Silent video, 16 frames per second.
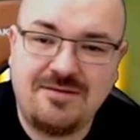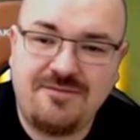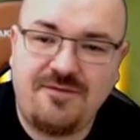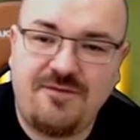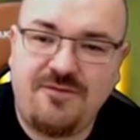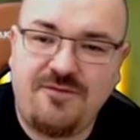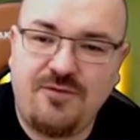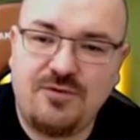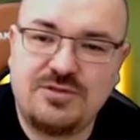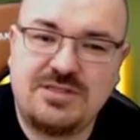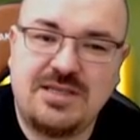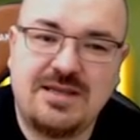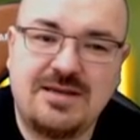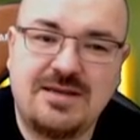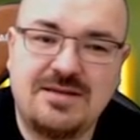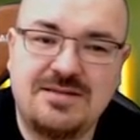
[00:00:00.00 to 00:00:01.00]
for 4
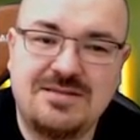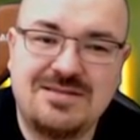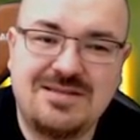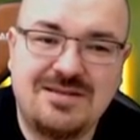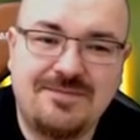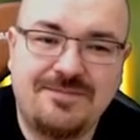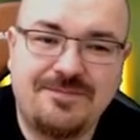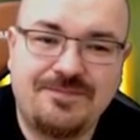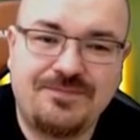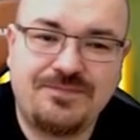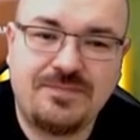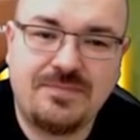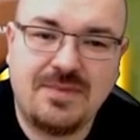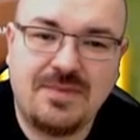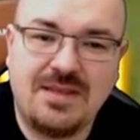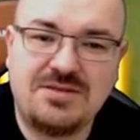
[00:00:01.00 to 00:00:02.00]
seconds.
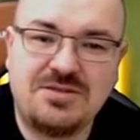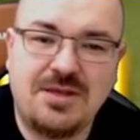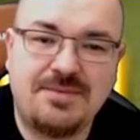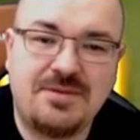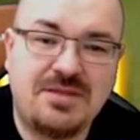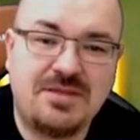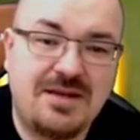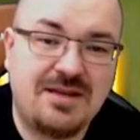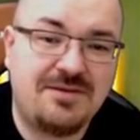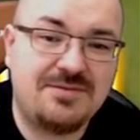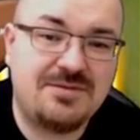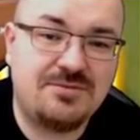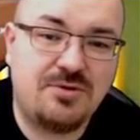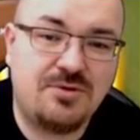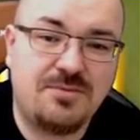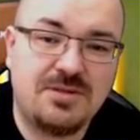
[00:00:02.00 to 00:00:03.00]
Each time the target receives
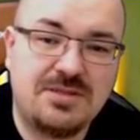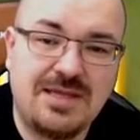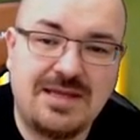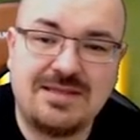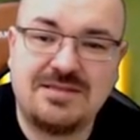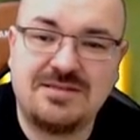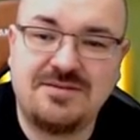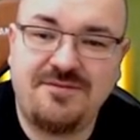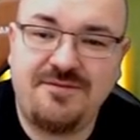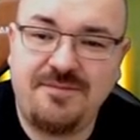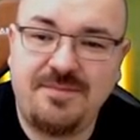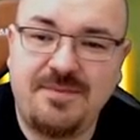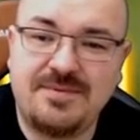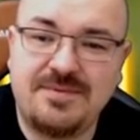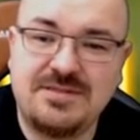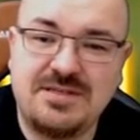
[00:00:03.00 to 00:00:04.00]
normal attack, there's a
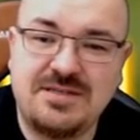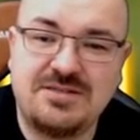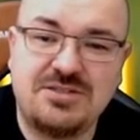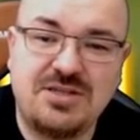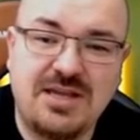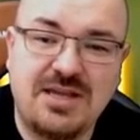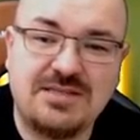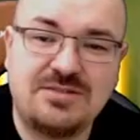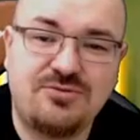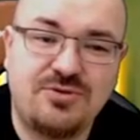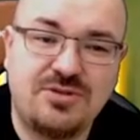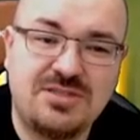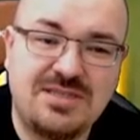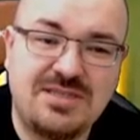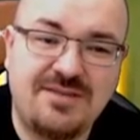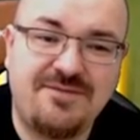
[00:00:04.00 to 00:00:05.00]
50% chance to
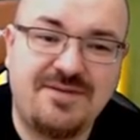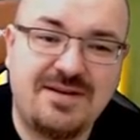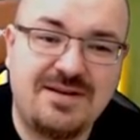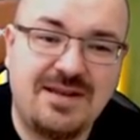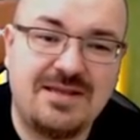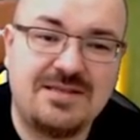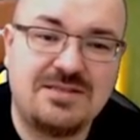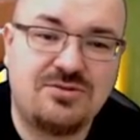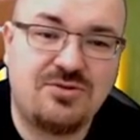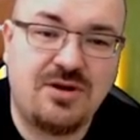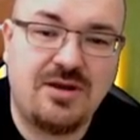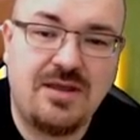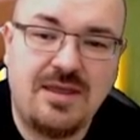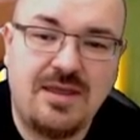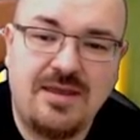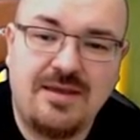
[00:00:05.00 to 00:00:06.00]
receive an extra
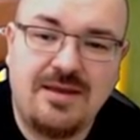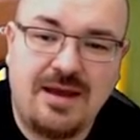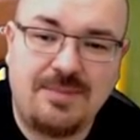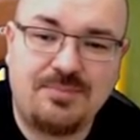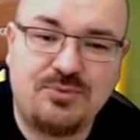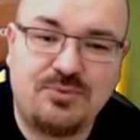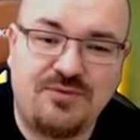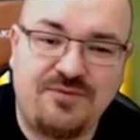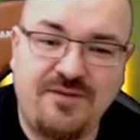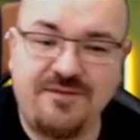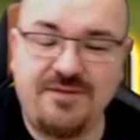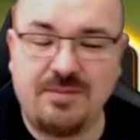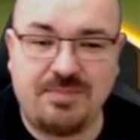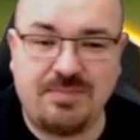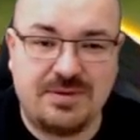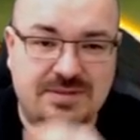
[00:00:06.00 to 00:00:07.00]
up to
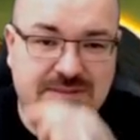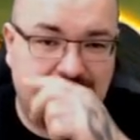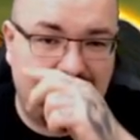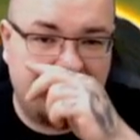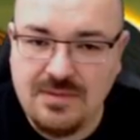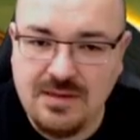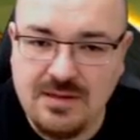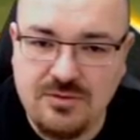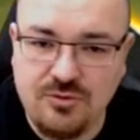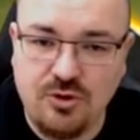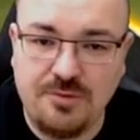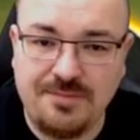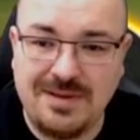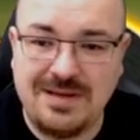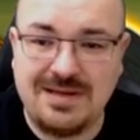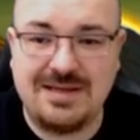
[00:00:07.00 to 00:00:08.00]
50%
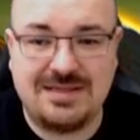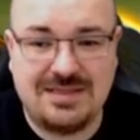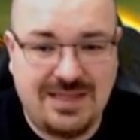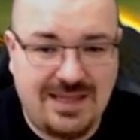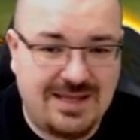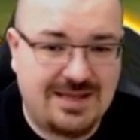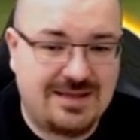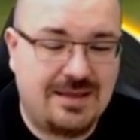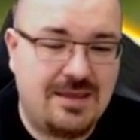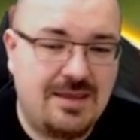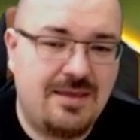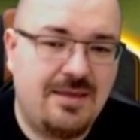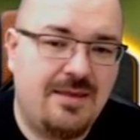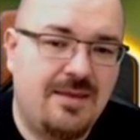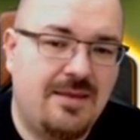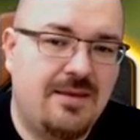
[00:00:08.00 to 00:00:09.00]
normal attack.
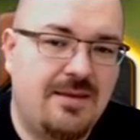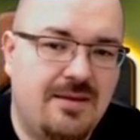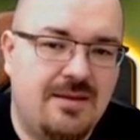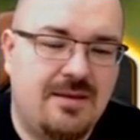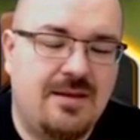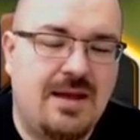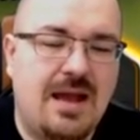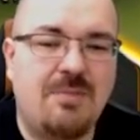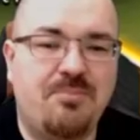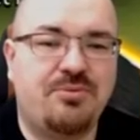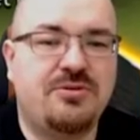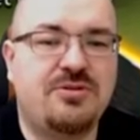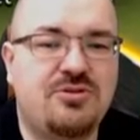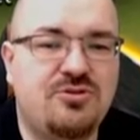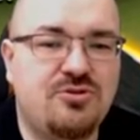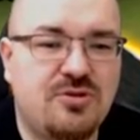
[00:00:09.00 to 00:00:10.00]
I'm
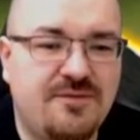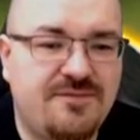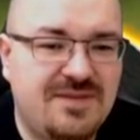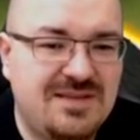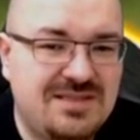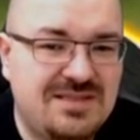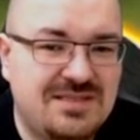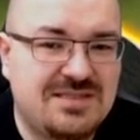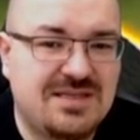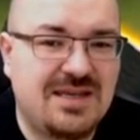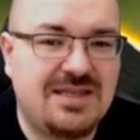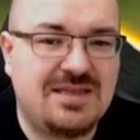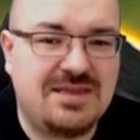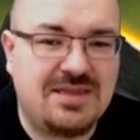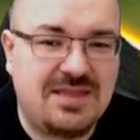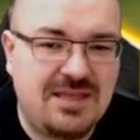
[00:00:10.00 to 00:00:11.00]
pretty sure if this is a
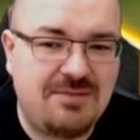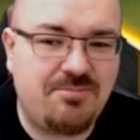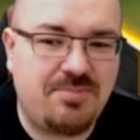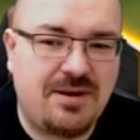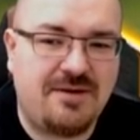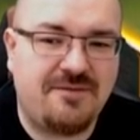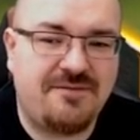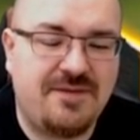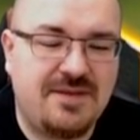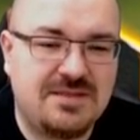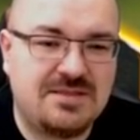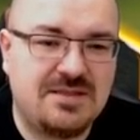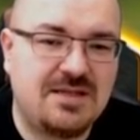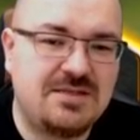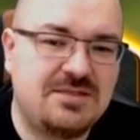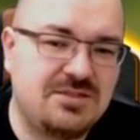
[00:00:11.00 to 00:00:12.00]
debuff, it's
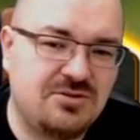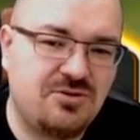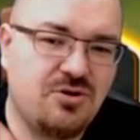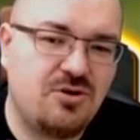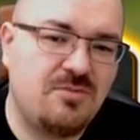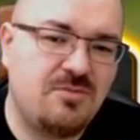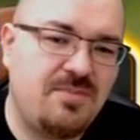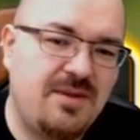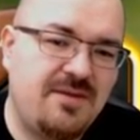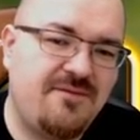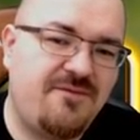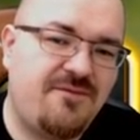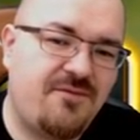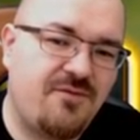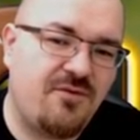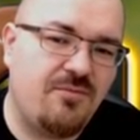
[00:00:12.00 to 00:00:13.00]
not just gonna be
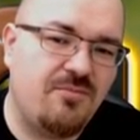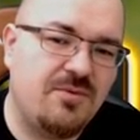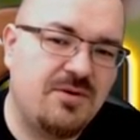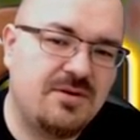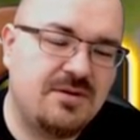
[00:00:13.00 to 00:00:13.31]
from